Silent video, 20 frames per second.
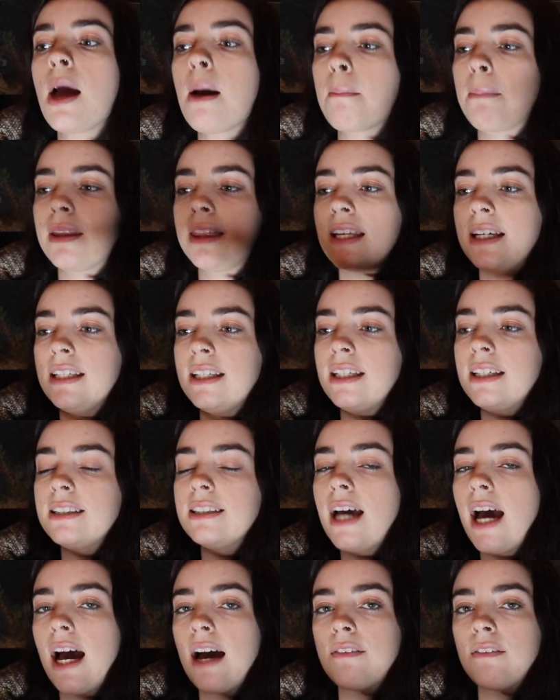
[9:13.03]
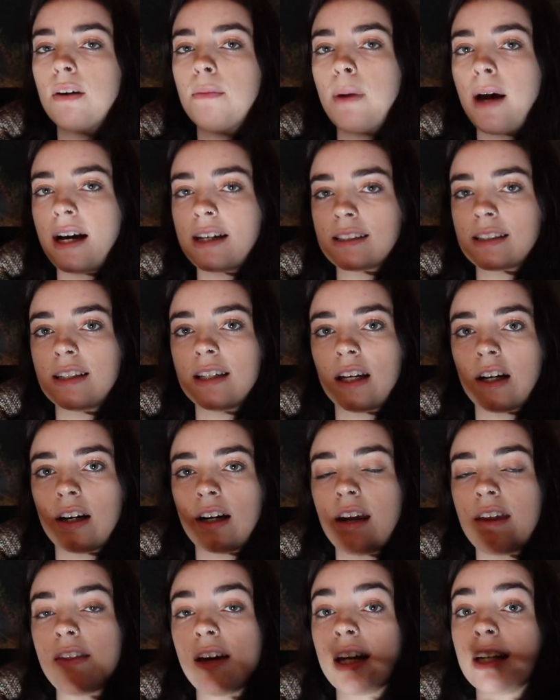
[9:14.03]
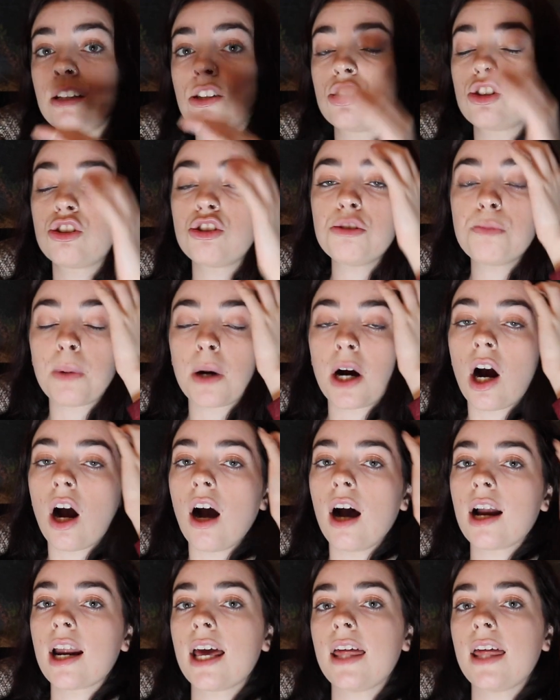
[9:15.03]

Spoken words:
But they need to have a basking area that is super hot,